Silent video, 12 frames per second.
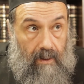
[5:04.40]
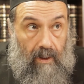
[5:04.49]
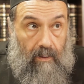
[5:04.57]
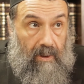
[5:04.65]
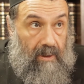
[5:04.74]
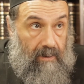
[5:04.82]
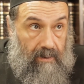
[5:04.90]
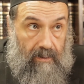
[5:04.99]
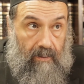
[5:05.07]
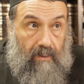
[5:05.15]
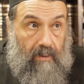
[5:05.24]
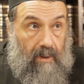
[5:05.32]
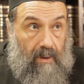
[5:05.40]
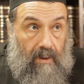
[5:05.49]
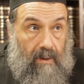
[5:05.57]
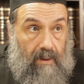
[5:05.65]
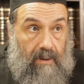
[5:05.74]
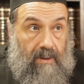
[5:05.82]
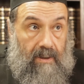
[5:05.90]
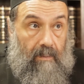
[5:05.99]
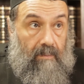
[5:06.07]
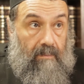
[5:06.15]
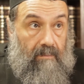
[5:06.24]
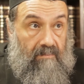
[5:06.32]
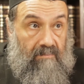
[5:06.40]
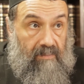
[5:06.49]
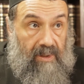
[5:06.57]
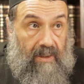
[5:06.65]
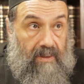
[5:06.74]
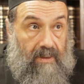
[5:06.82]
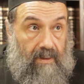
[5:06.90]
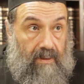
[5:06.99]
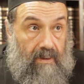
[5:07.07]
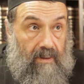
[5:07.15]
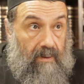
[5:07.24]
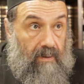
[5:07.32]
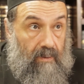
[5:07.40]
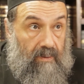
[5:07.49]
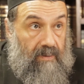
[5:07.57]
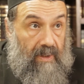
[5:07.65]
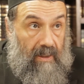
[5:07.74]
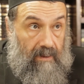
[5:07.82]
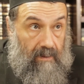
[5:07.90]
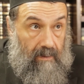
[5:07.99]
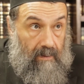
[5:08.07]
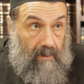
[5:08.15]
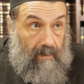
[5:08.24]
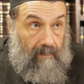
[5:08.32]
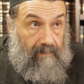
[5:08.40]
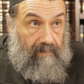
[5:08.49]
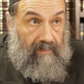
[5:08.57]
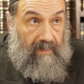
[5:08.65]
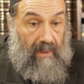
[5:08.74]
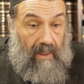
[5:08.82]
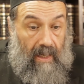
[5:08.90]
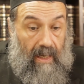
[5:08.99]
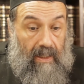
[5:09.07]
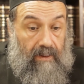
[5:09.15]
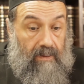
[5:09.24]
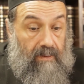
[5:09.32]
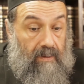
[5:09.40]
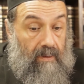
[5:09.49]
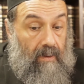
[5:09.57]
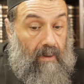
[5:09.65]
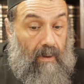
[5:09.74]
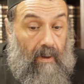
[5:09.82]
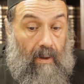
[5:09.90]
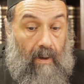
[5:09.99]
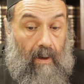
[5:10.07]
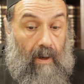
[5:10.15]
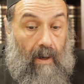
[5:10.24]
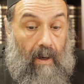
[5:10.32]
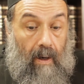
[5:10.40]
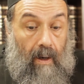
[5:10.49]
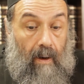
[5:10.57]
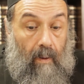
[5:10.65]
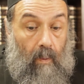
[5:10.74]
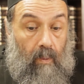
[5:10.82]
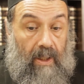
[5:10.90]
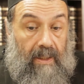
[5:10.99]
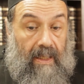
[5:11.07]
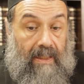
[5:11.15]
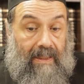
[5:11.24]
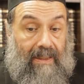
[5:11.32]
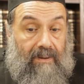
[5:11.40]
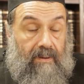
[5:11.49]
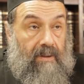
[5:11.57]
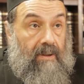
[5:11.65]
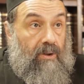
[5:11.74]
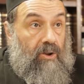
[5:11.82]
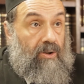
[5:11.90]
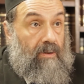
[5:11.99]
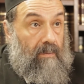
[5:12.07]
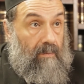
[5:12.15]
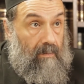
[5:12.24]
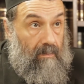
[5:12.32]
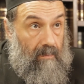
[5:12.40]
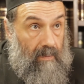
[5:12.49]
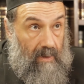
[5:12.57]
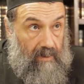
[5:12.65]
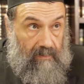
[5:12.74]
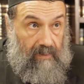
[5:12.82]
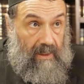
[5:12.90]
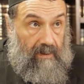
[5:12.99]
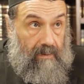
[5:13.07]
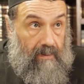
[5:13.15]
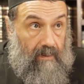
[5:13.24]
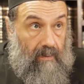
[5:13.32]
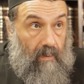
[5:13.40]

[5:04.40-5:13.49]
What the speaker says: going to some places in Ukraine, and when I can teach, great,